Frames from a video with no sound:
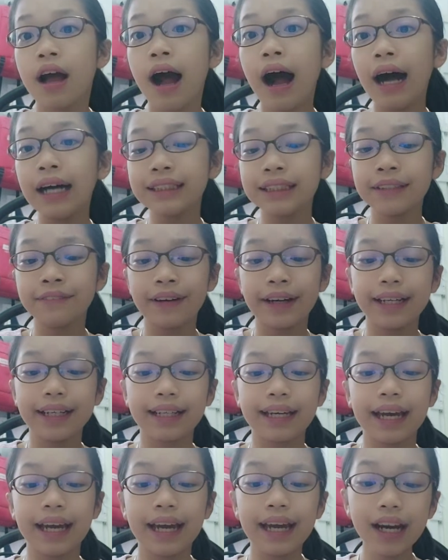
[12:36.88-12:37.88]
As if I
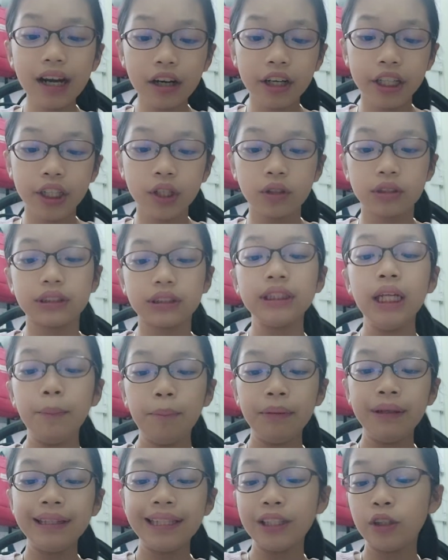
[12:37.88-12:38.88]
care, you
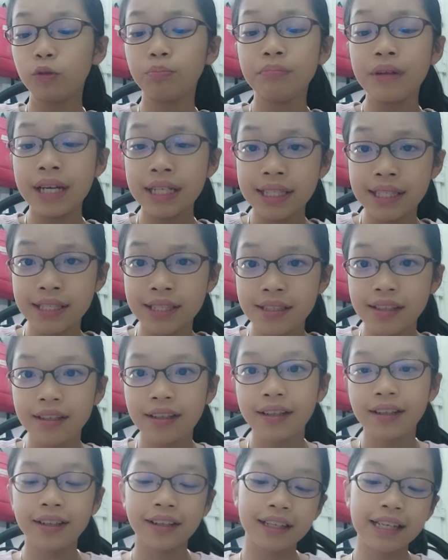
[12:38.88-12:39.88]
snippy little miss,
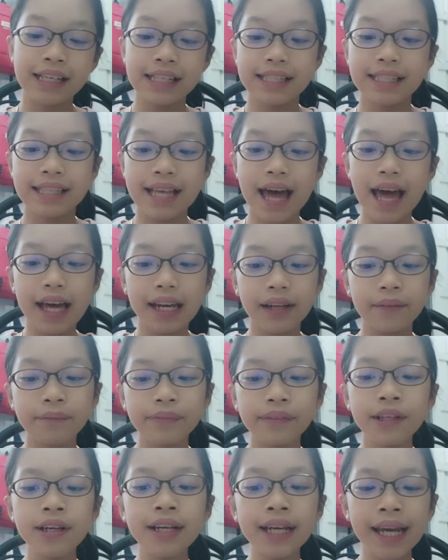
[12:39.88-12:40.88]
he said.
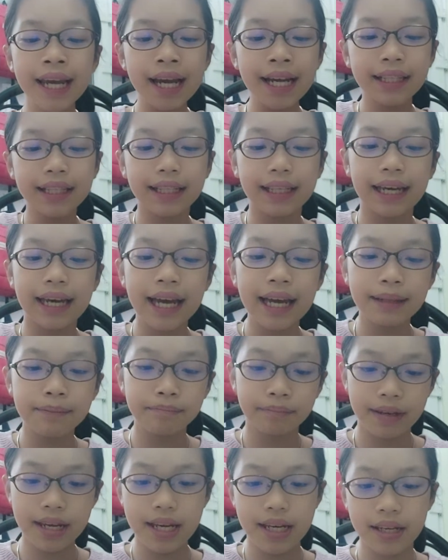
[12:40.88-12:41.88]
You can't kid
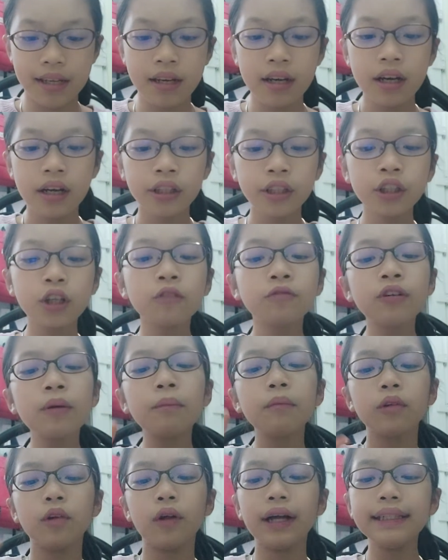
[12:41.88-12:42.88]
me. You're
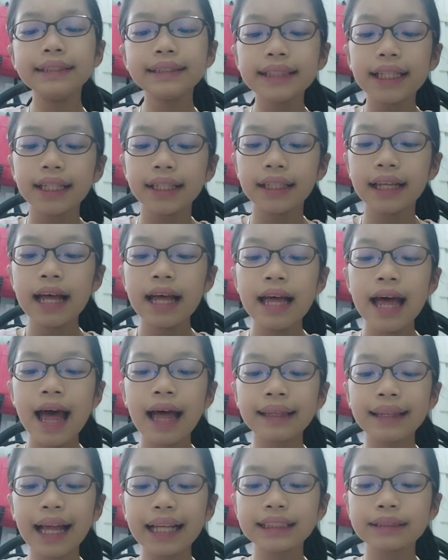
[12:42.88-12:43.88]
from London,
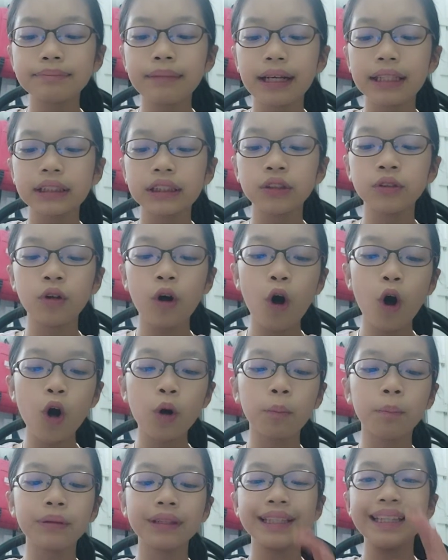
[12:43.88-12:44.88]
and that makes you
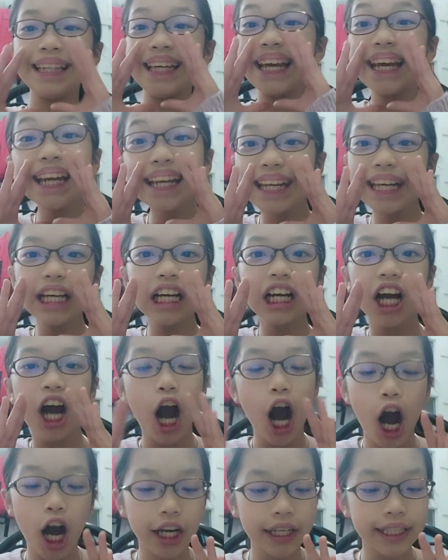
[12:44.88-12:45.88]
all bleeding
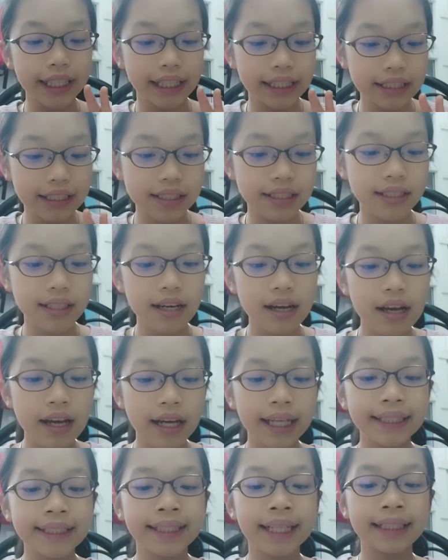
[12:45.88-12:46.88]
cockneys.
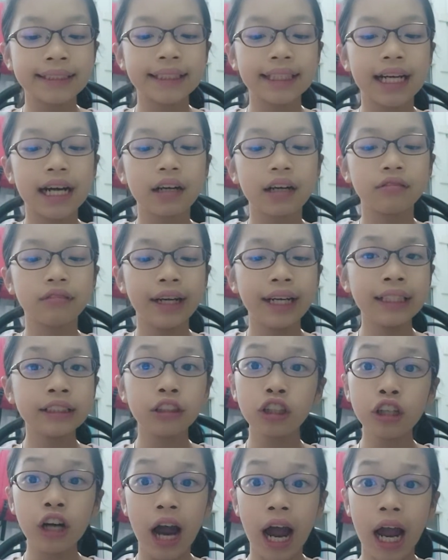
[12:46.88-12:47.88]
Jessica raised
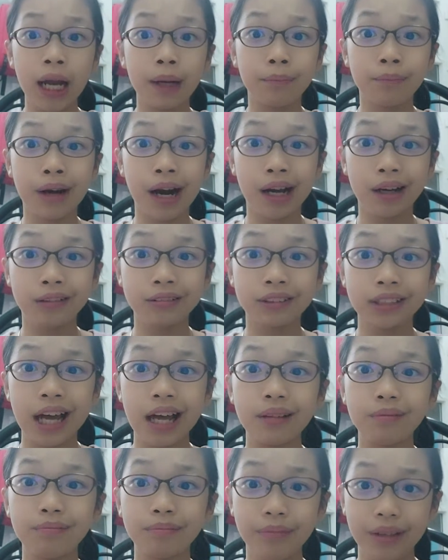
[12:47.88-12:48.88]
her eyebrows
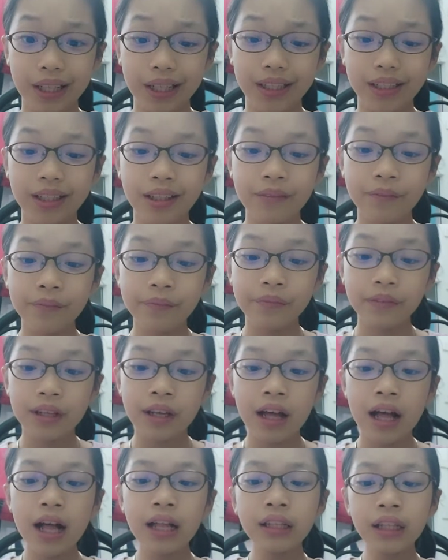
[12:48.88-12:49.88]
at me.
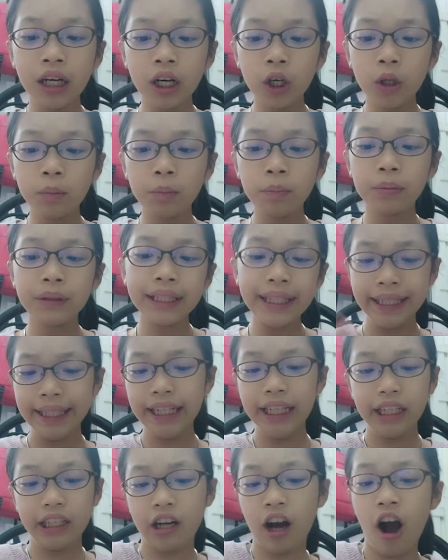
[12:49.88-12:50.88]
Hello,
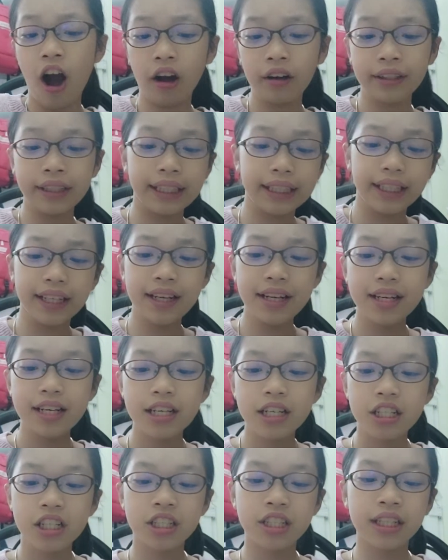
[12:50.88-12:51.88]
bleeding cockney,
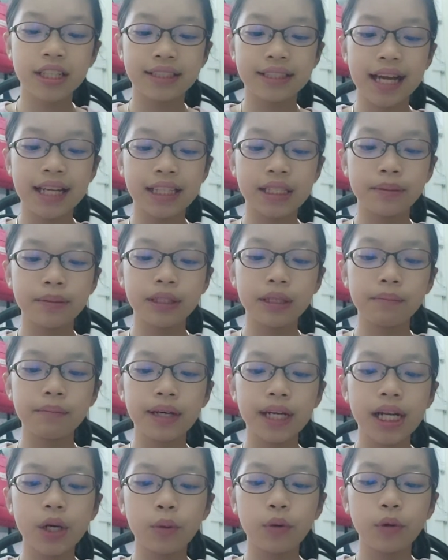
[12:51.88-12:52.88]
she said to me the
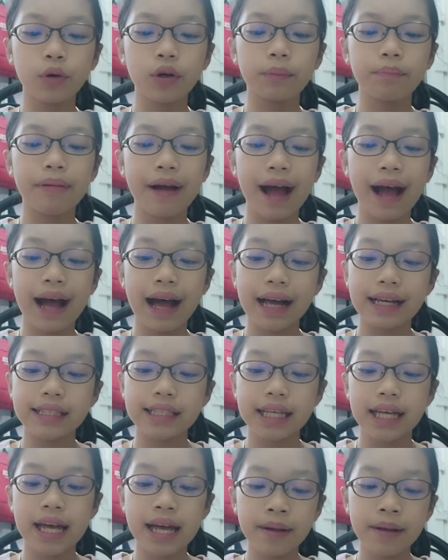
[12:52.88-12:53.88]
minute we were
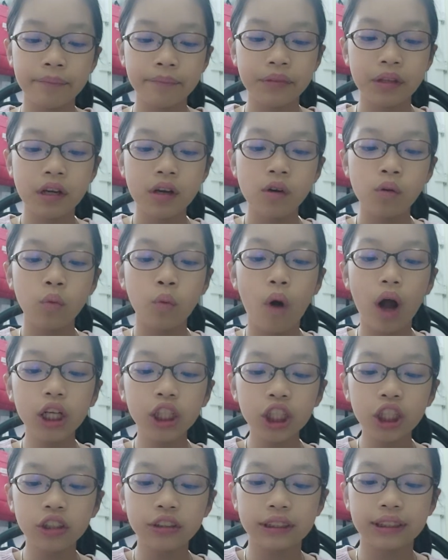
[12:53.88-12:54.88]
past him.
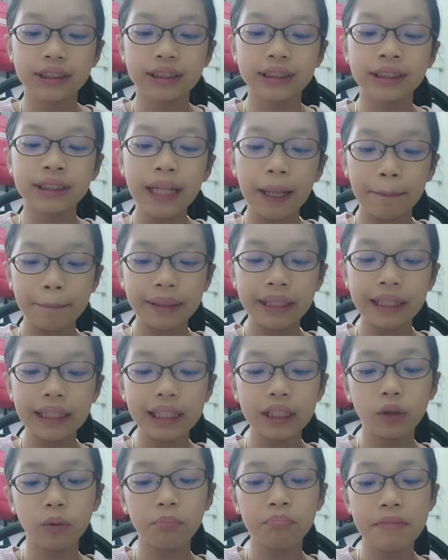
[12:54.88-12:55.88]
Watch your snippy
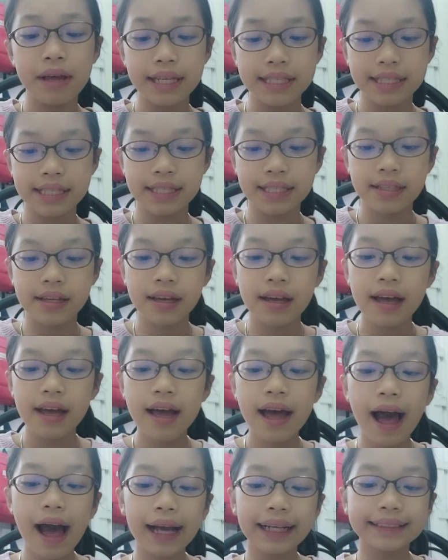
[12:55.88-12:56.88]
little miss,
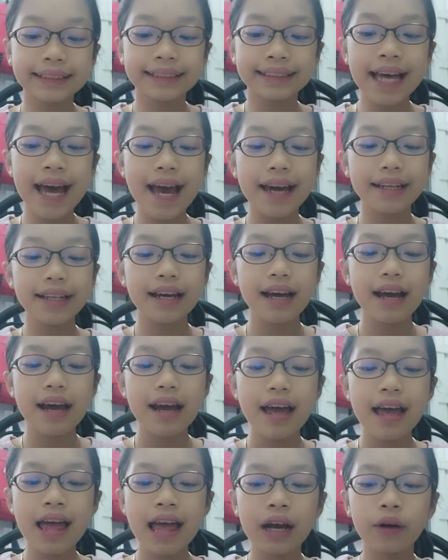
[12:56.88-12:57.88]
I said,
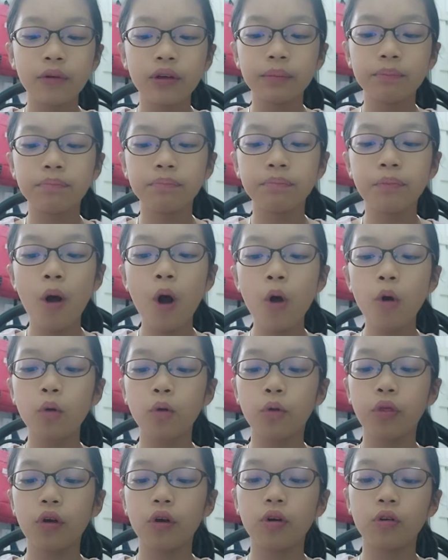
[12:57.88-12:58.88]
and we
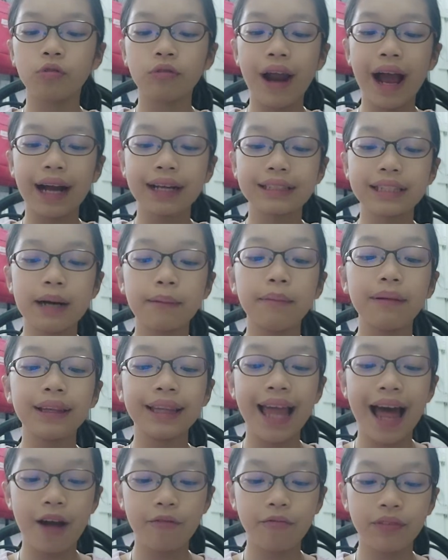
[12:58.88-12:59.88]
both cracked up
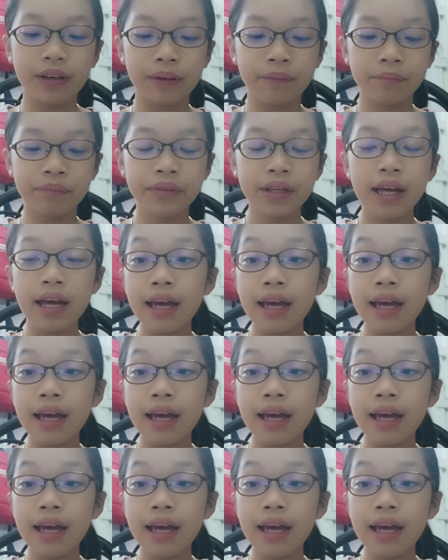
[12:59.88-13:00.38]
laughing.